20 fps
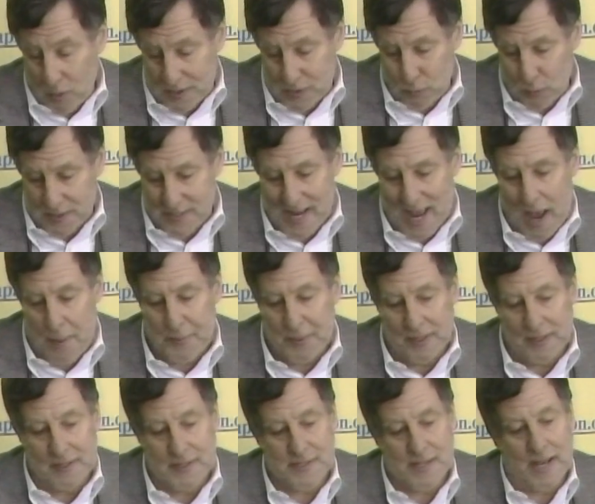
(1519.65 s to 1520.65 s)
what's
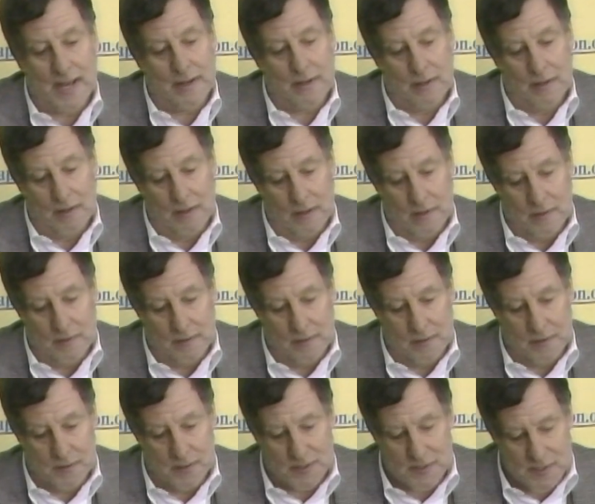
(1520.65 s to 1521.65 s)
happening is that
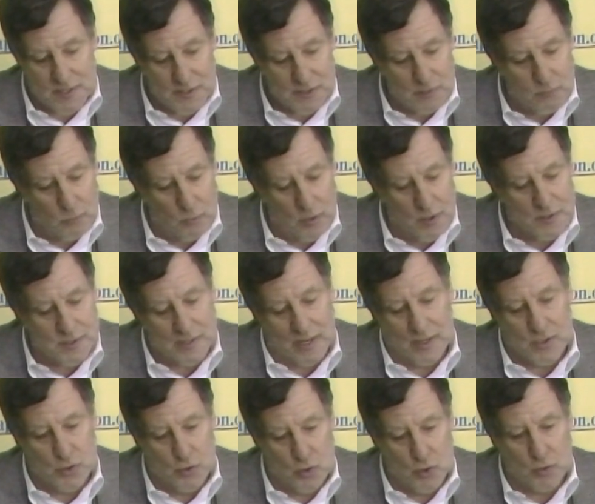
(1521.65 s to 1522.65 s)
the system was,
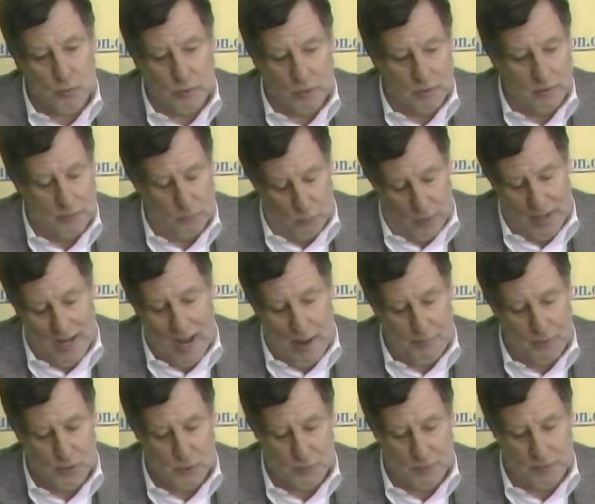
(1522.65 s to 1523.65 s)
as usual, what
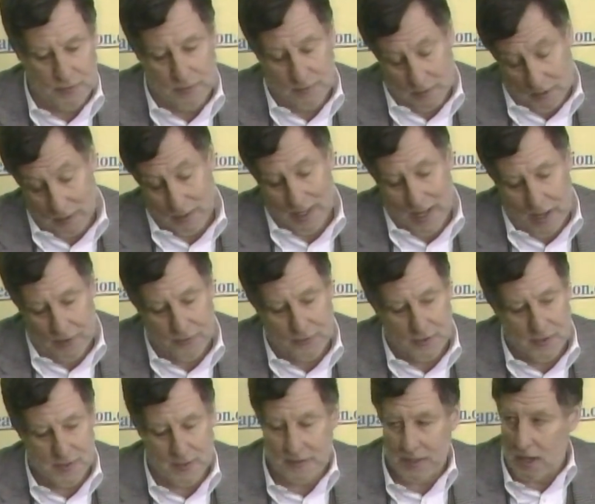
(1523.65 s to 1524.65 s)
happens with the
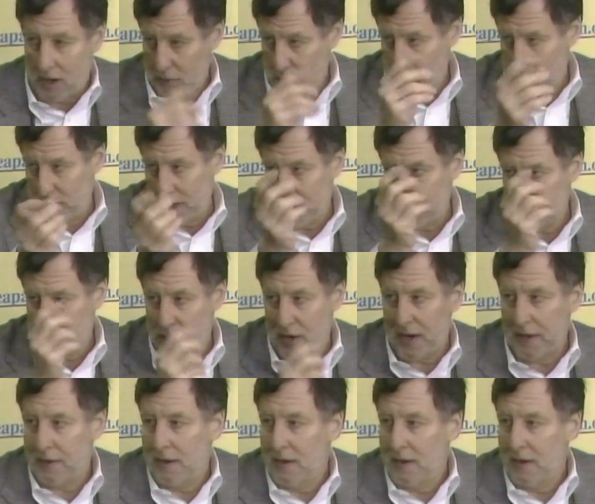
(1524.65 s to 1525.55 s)
left is that they overreach, right?